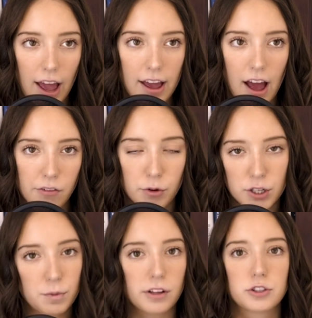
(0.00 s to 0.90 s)
I have a
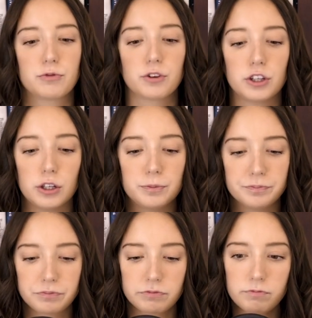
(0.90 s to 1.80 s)
response for you.
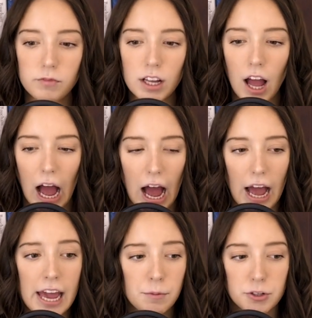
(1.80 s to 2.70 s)

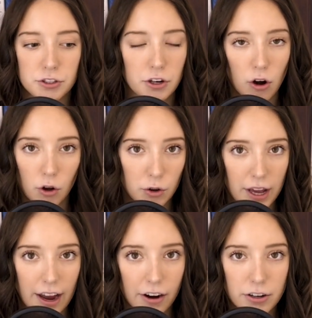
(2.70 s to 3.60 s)
I am just a girl who
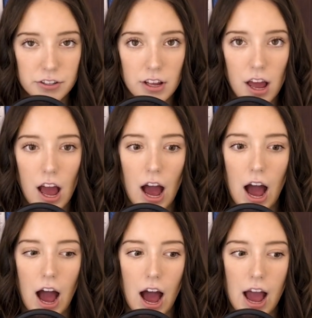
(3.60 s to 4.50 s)
cares.
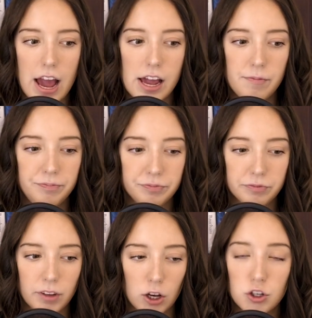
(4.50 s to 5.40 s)
I
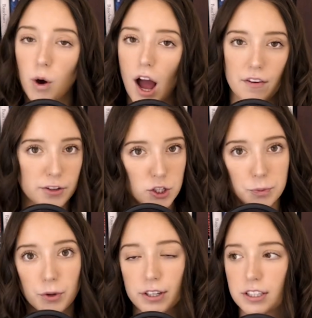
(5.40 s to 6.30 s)
don't have a
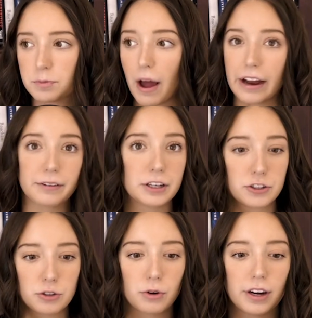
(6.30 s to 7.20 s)
super inspiring
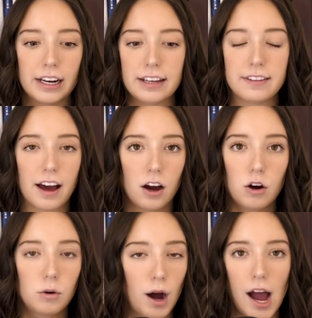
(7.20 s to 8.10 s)
story in that,
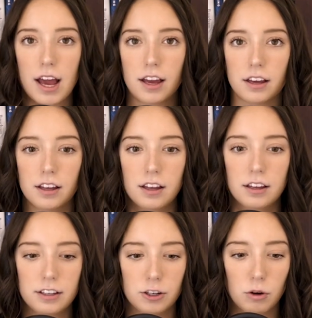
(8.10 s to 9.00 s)

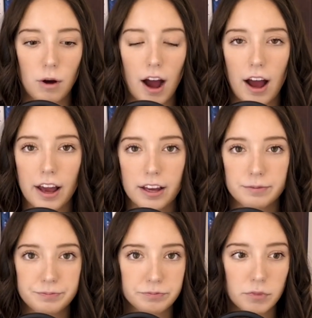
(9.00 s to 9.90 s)

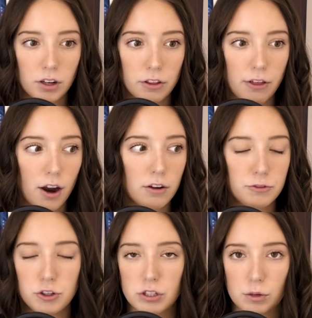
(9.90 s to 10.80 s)
I thought of
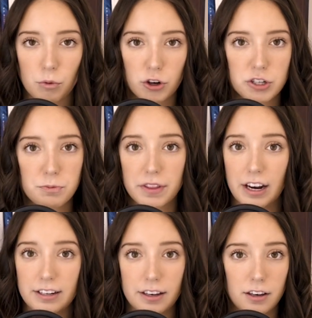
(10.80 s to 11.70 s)
choosing abortion, but then
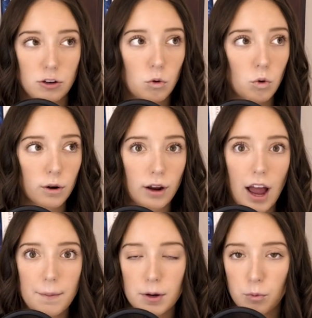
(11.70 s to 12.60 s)
I didn't, or
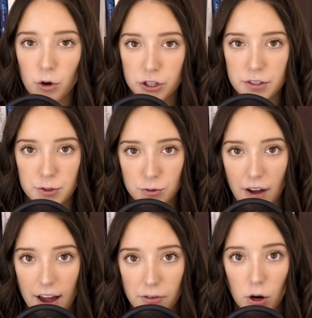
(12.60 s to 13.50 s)
I'm an abortion
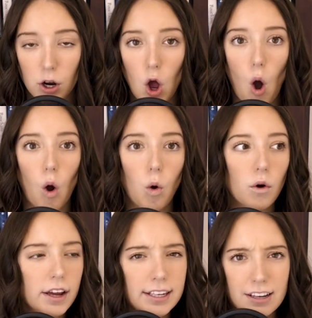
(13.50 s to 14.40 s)
survivor, or
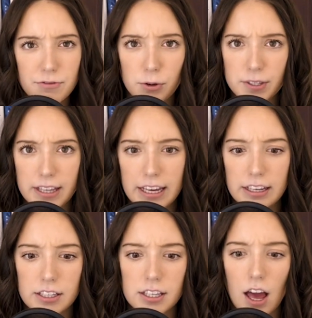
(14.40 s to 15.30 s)
any of those
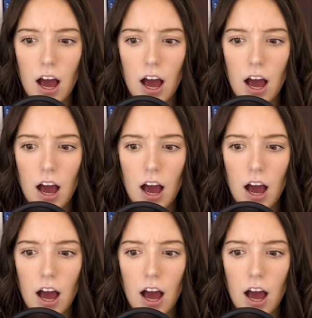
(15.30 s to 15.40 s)
things.